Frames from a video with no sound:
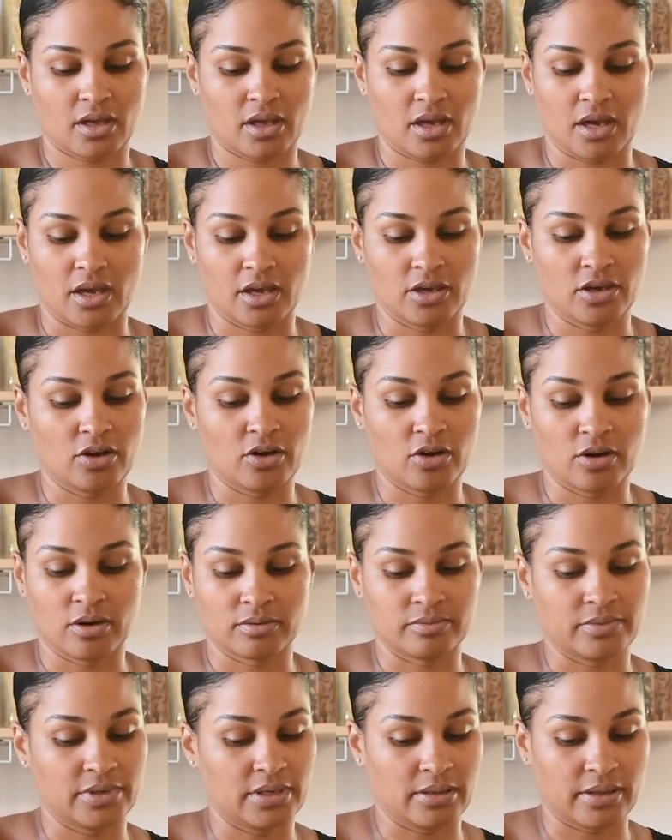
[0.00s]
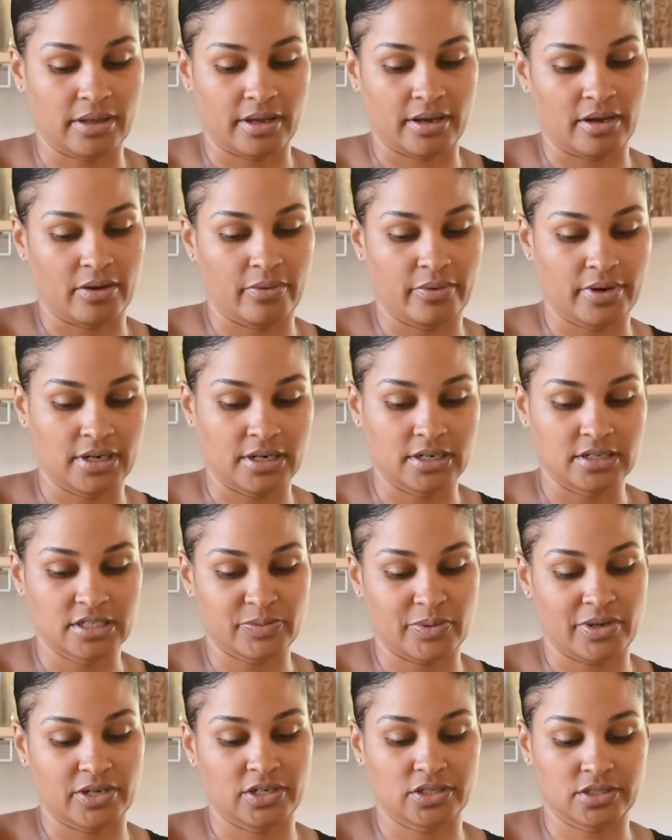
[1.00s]
and you're gonna be like, where did the
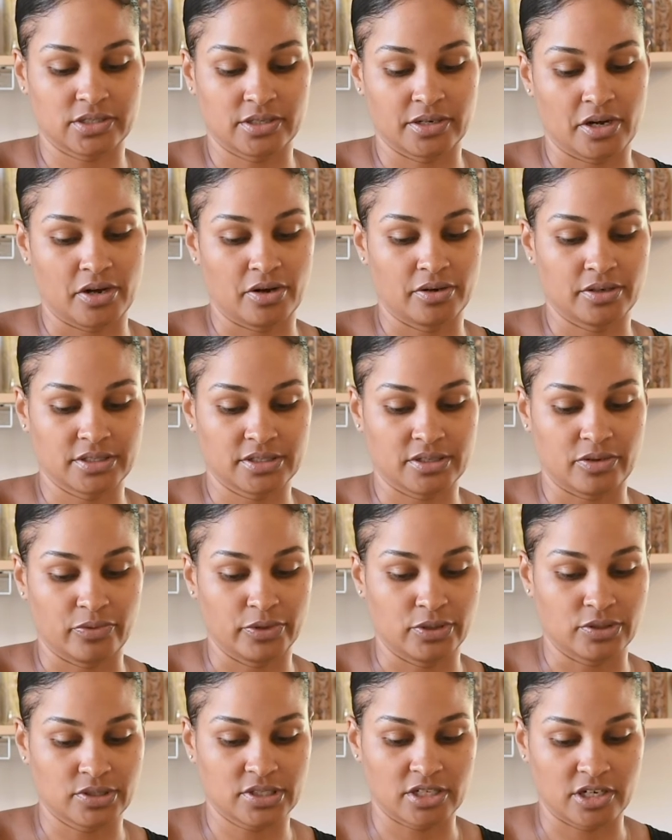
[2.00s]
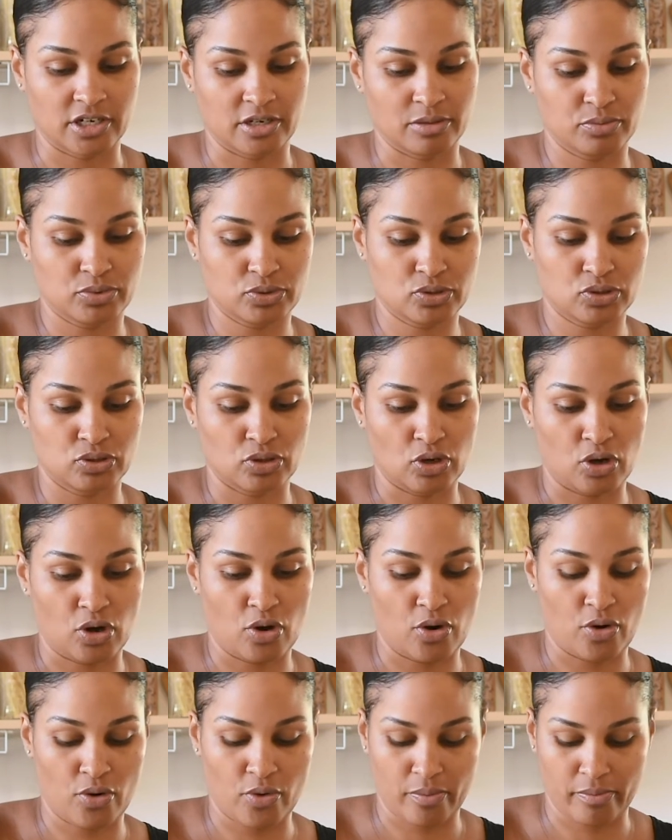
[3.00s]
spinach go? Because it wilts up
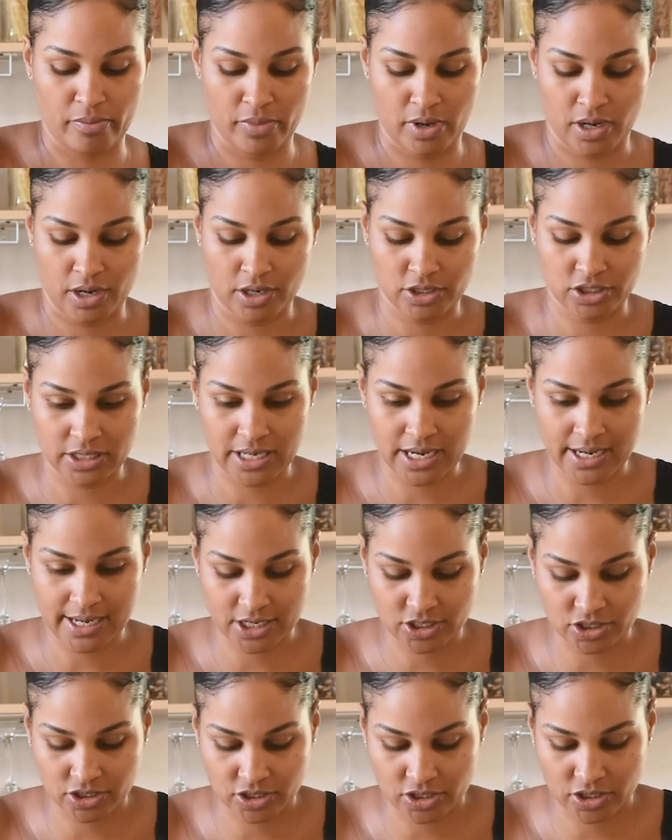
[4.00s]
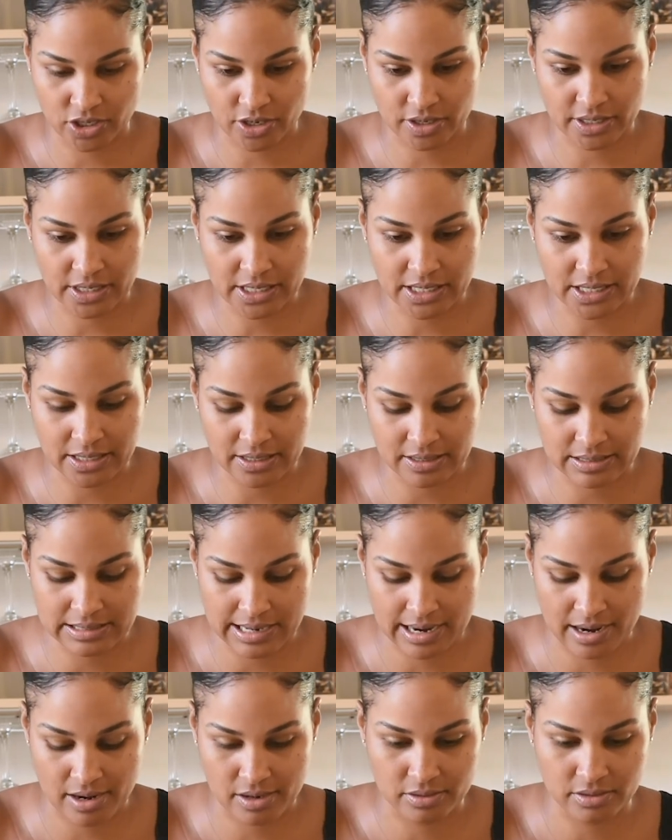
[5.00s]
so much. And I can actually turn the heat
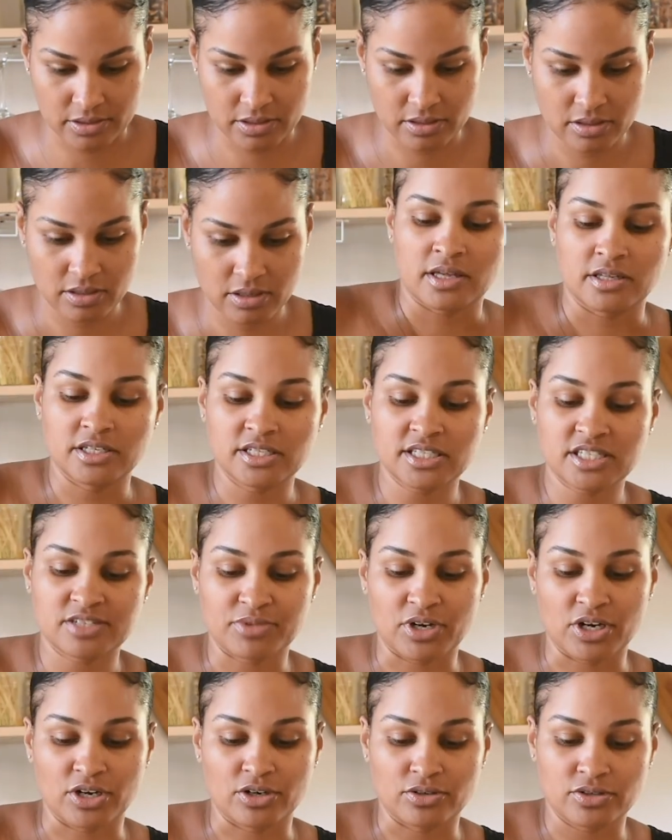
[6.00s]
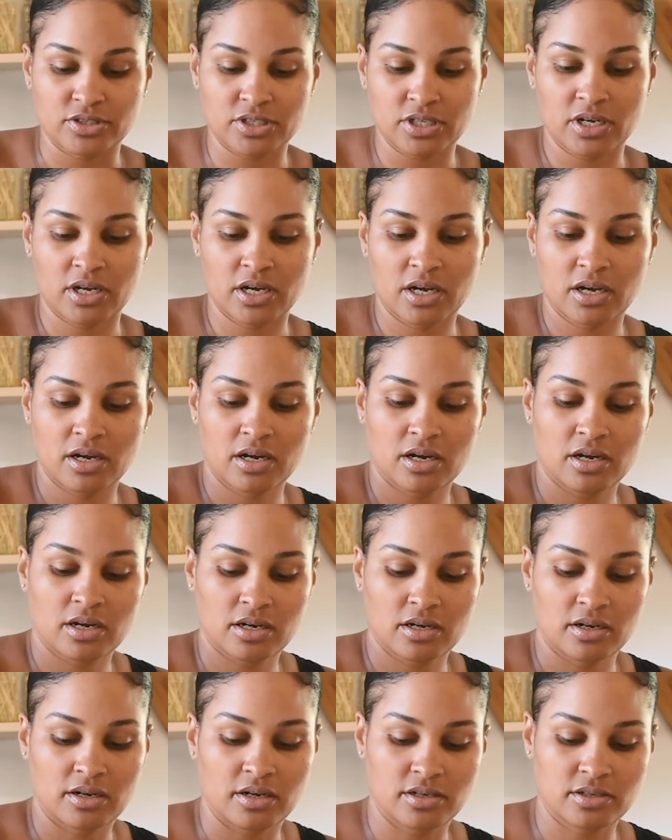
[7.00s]
down. This smells
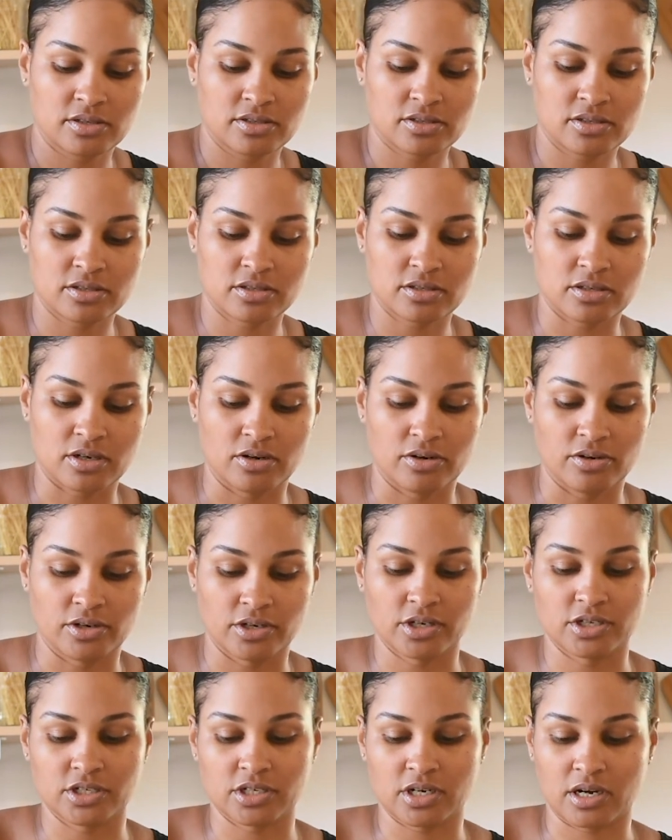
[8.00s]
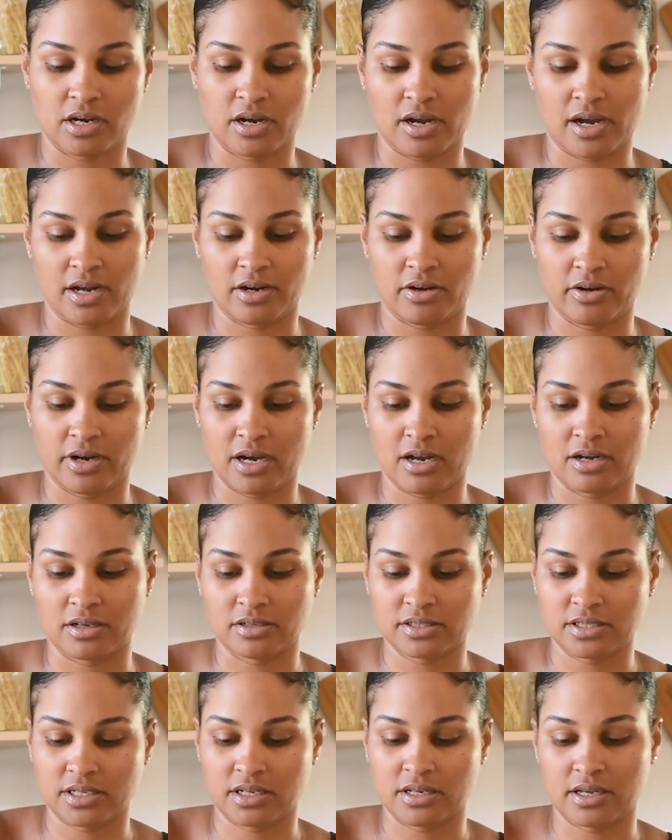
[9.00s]
so good, y'all. I know I
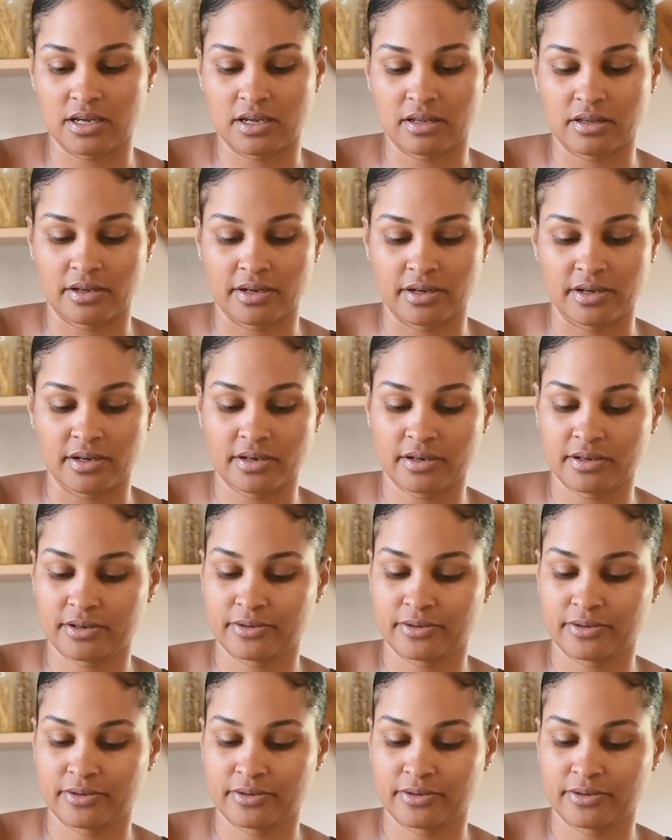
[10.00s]
done said that like